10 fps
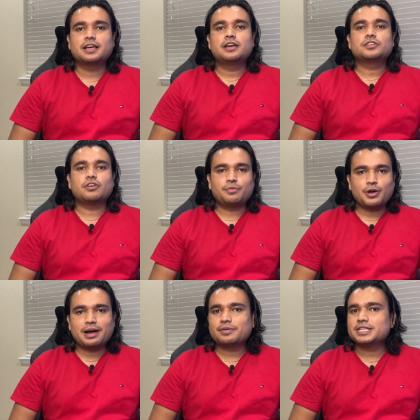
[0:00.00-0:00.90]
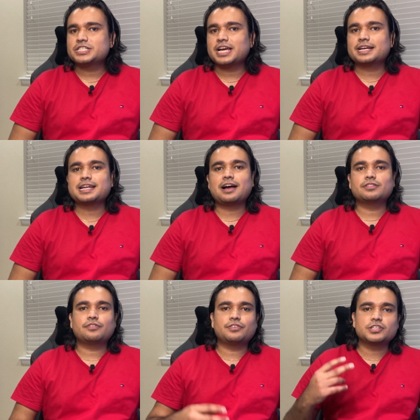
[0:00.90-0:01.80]
So if you haven't checked out
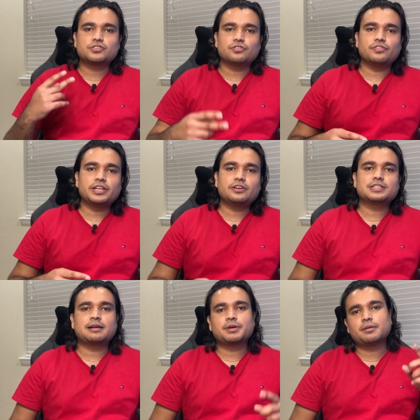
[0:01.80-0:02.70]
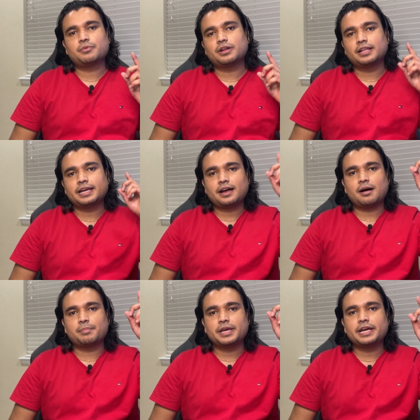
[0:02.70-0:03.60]
the first 2 videos, I'm going to put a link
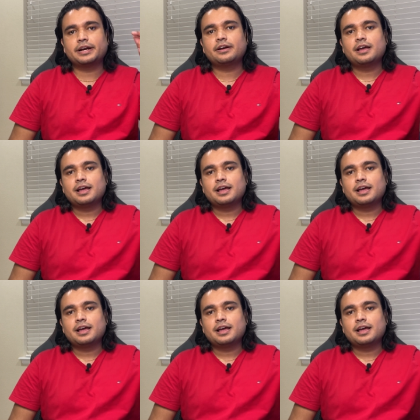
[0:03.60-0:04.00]
up here,